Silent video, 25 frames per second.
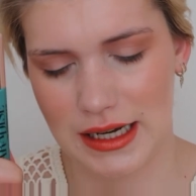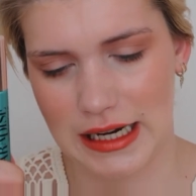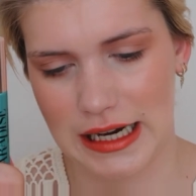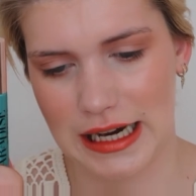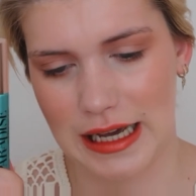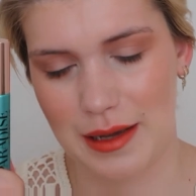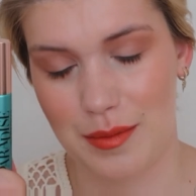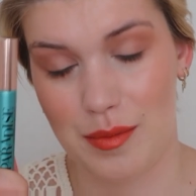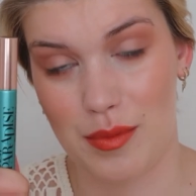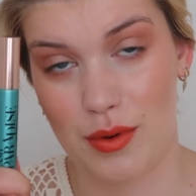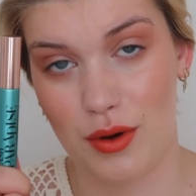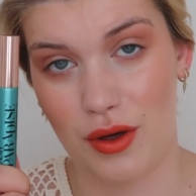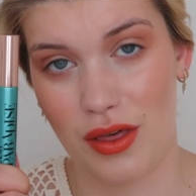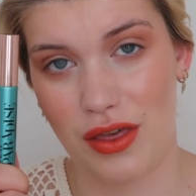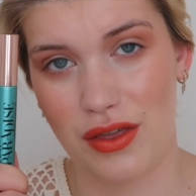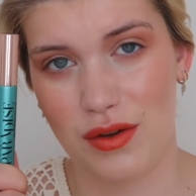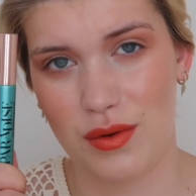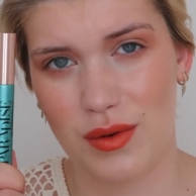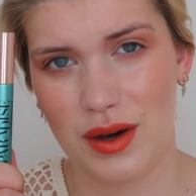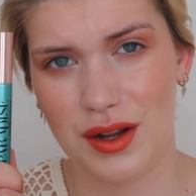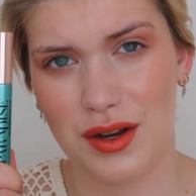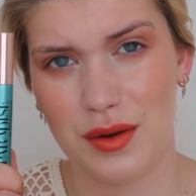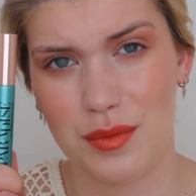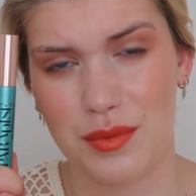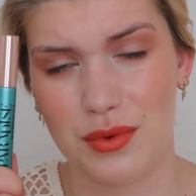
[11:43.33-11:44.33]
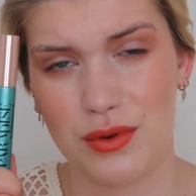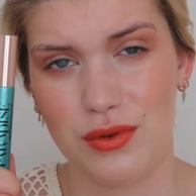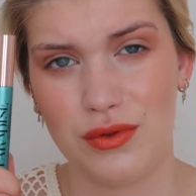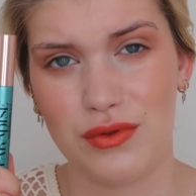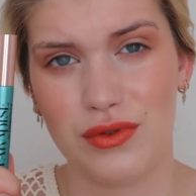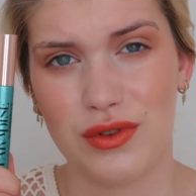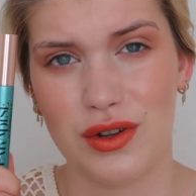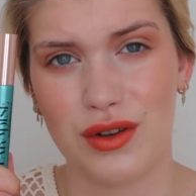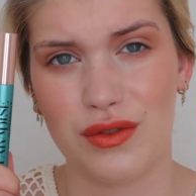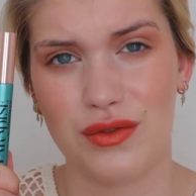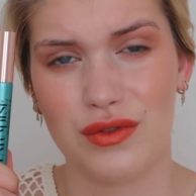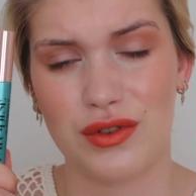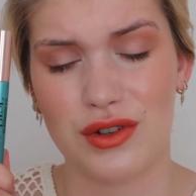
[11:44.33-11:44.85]
I bought the waterproof
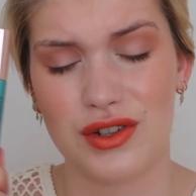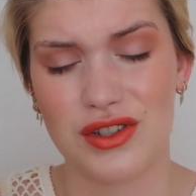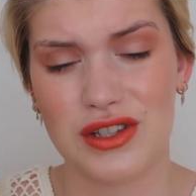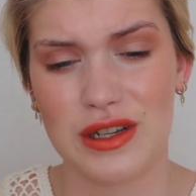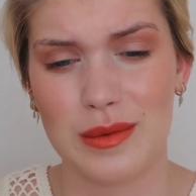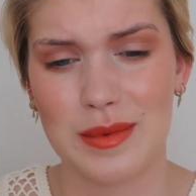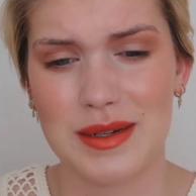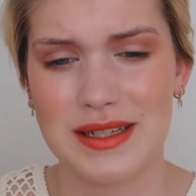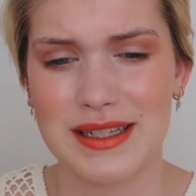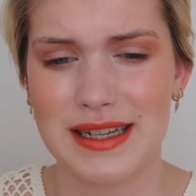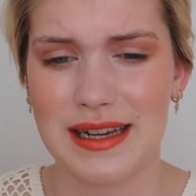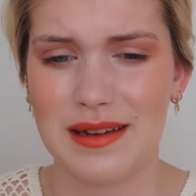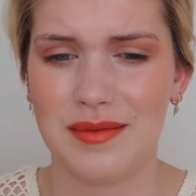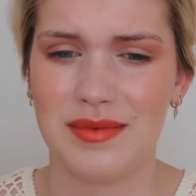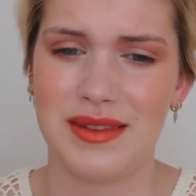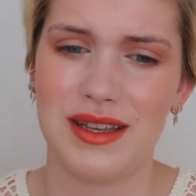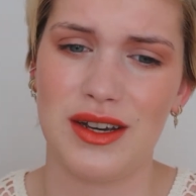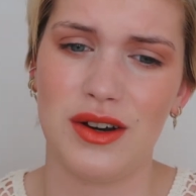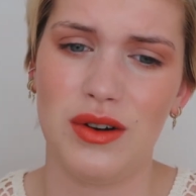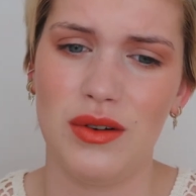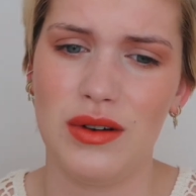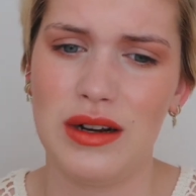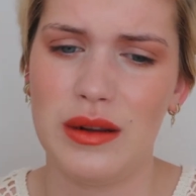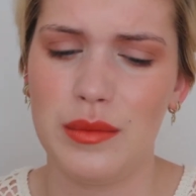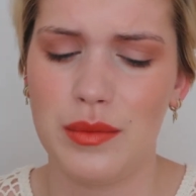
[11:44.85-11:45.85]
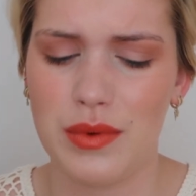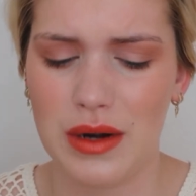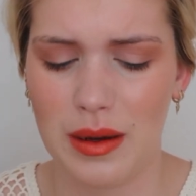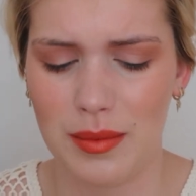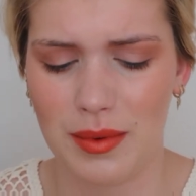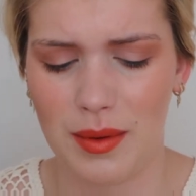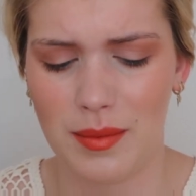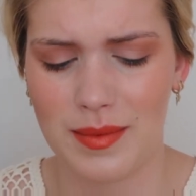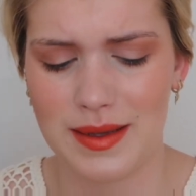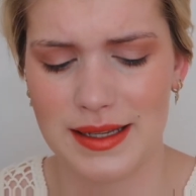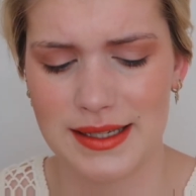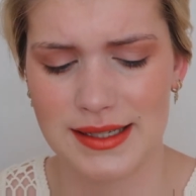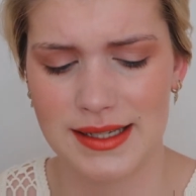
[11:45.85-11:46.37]
one for summertime. The only
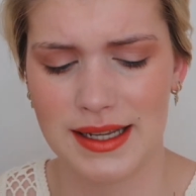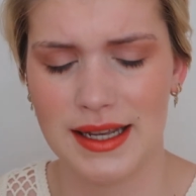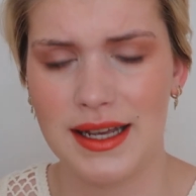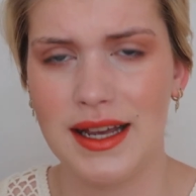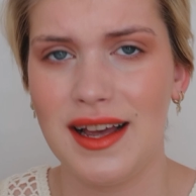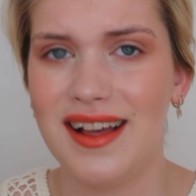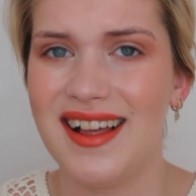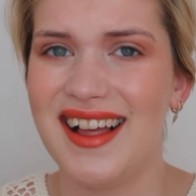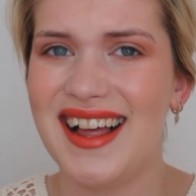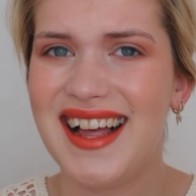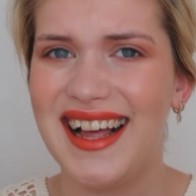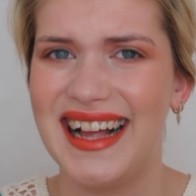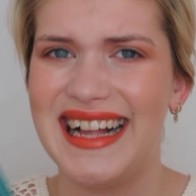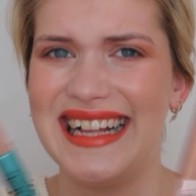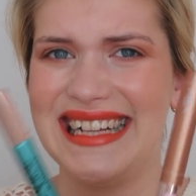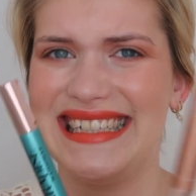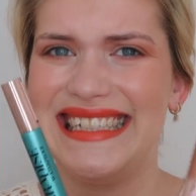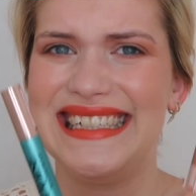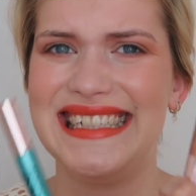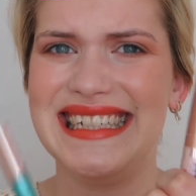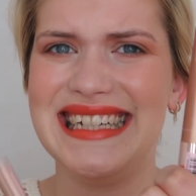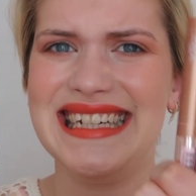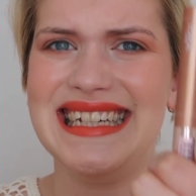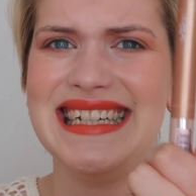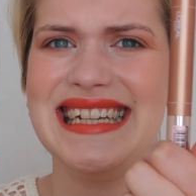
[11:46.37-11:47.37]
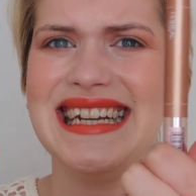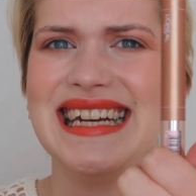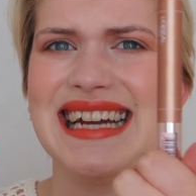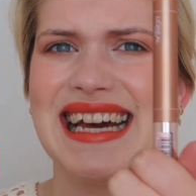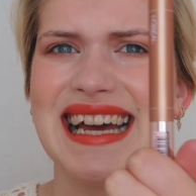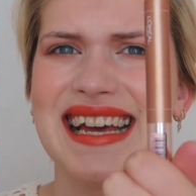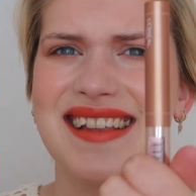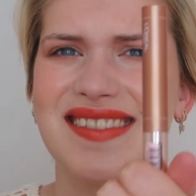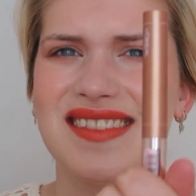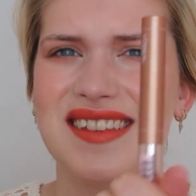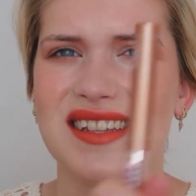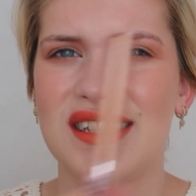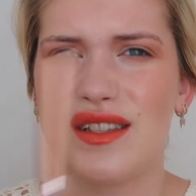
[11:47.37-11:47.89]
problem is, I
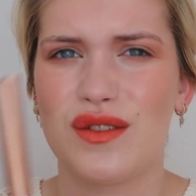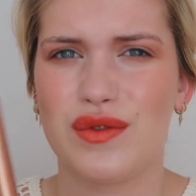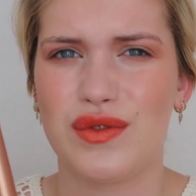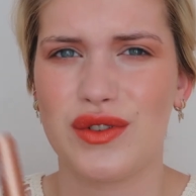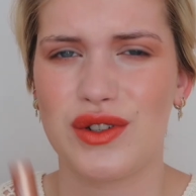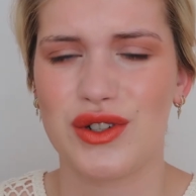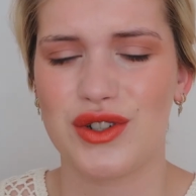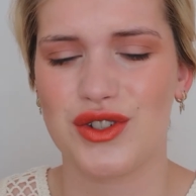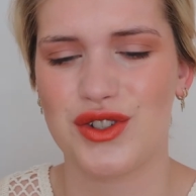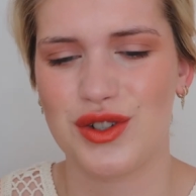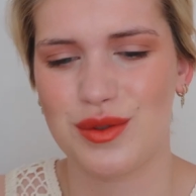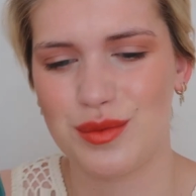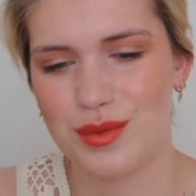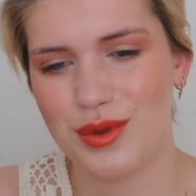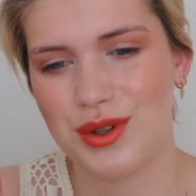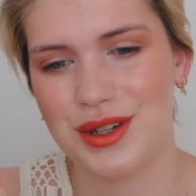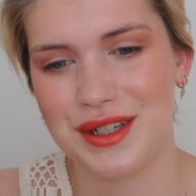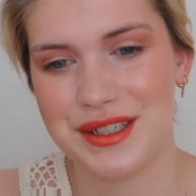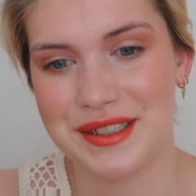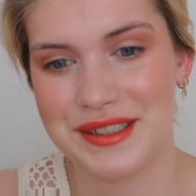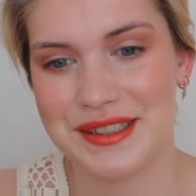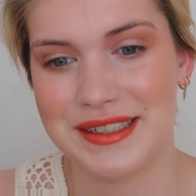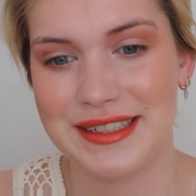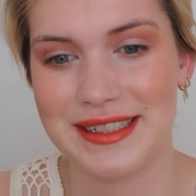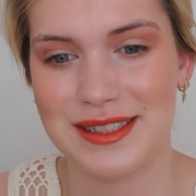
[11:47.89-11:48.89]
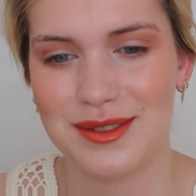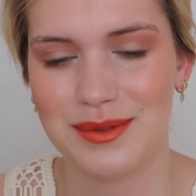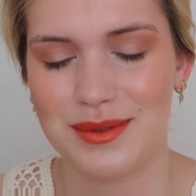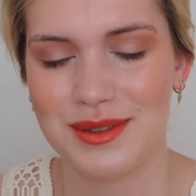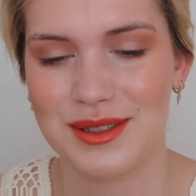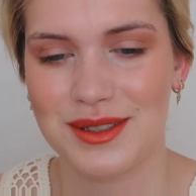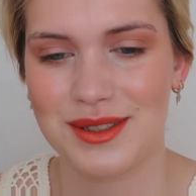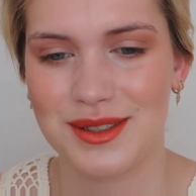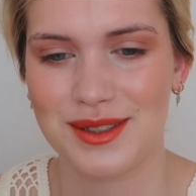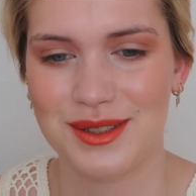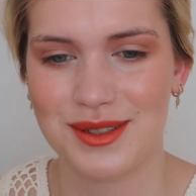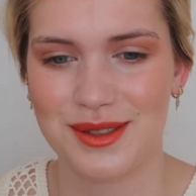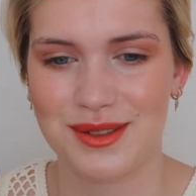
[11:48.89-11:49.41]
like this version more than this
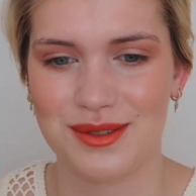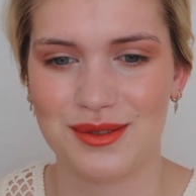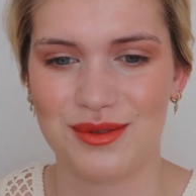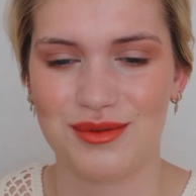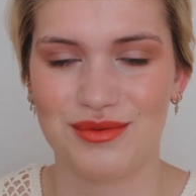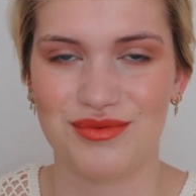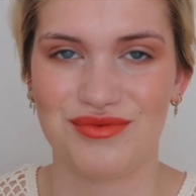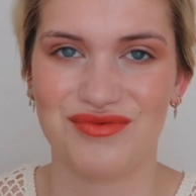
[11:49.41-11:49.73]
one, so